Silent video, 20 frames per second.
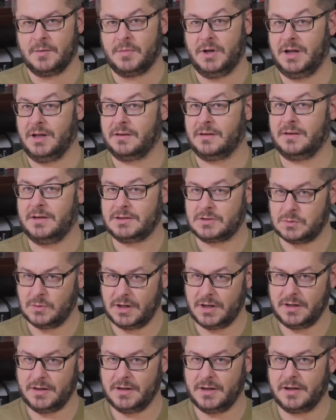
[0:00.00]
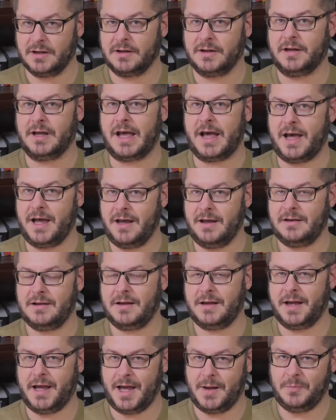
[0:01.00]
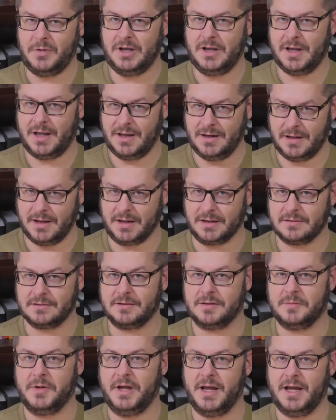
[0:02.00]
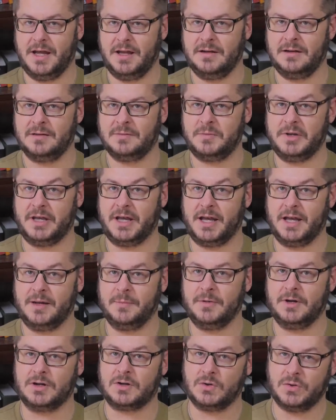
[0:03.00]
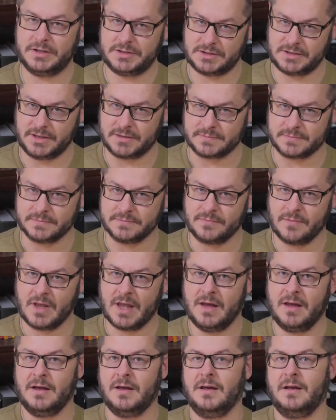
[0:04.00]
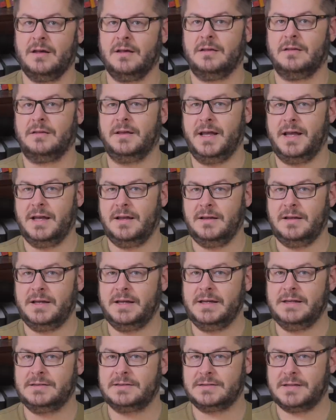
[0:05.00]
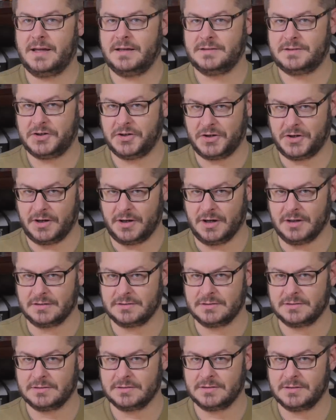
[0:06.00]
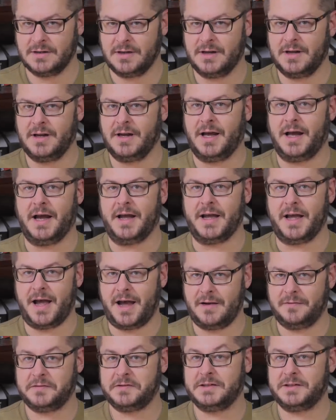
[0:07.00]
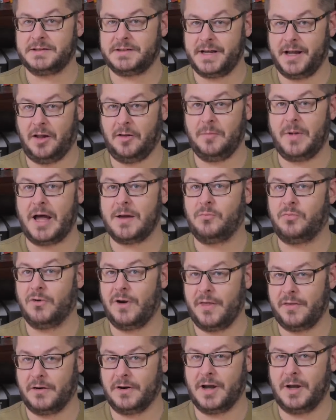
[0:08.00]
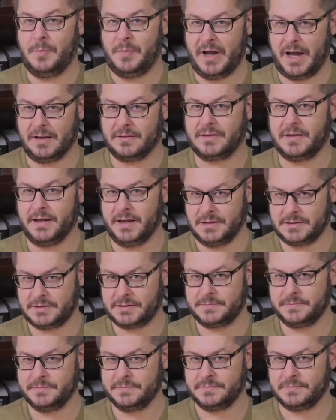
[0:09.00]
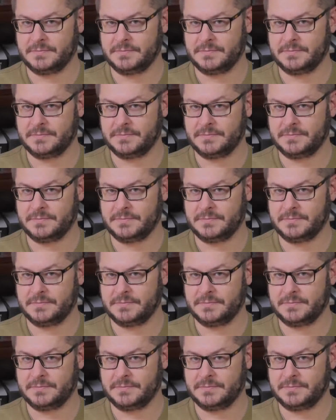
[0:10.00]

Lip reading: But this one had a happy ending. The man became a Christian. Then he said to her, "I have to tell my brother about this."